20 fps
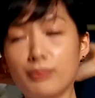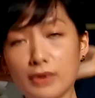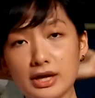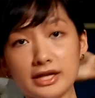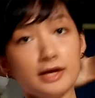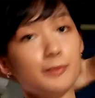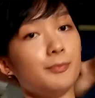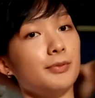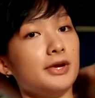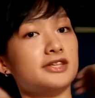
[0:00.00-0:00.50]

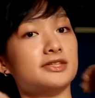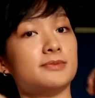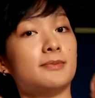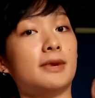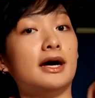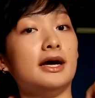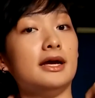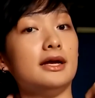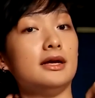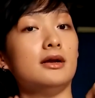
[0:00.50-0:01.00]
Brother Picks
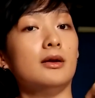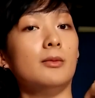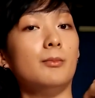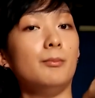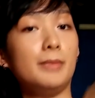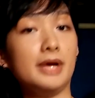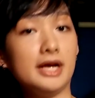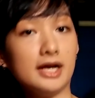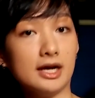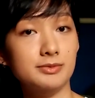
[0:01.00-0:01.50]
My
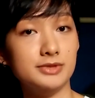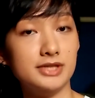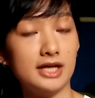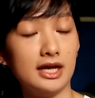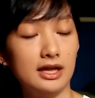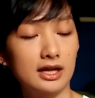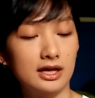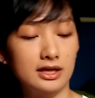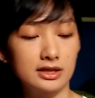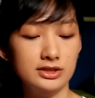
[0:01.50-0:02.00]
Makeup
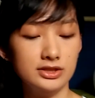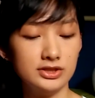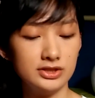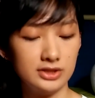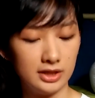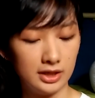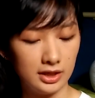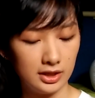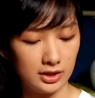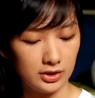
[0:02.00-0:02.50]

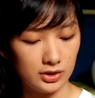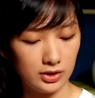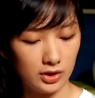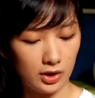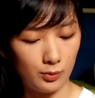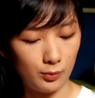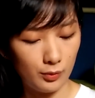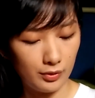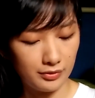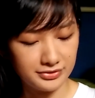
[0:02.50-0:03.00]
Challenge,
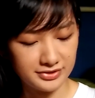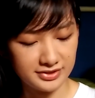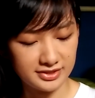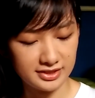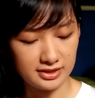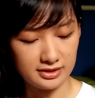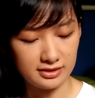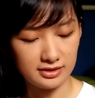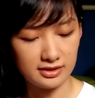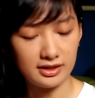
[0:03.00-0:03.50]
y'all would have
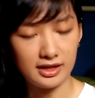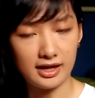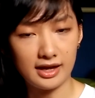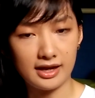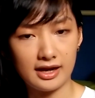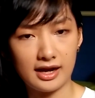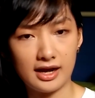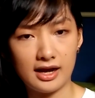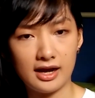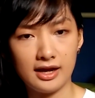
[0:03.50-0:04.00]
seen
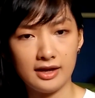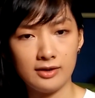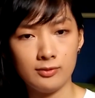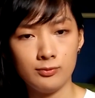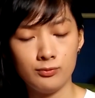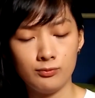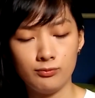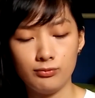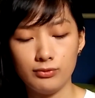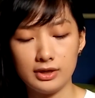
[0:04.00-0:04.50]
that
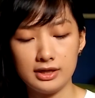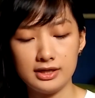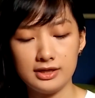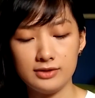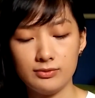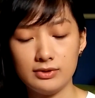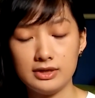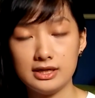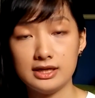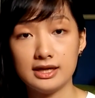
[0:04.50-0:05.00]
I
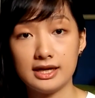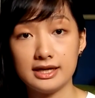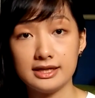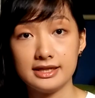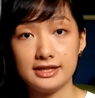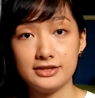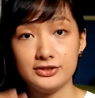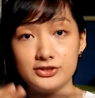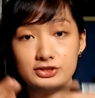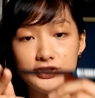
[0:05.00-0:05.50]
really
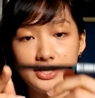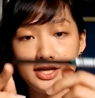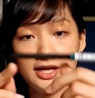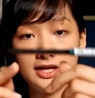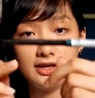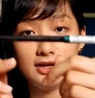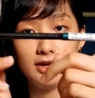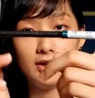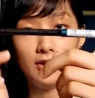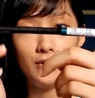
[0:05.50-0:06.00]
like this
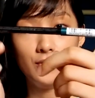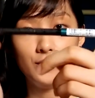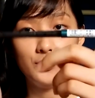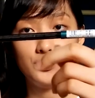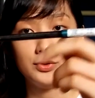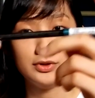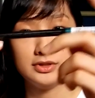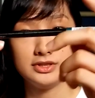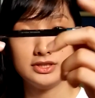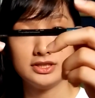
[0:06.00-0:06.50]
shade,
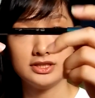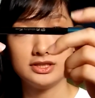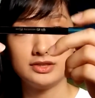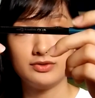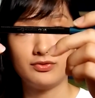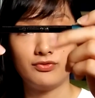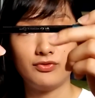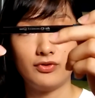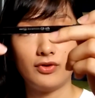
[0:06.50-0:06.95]
which is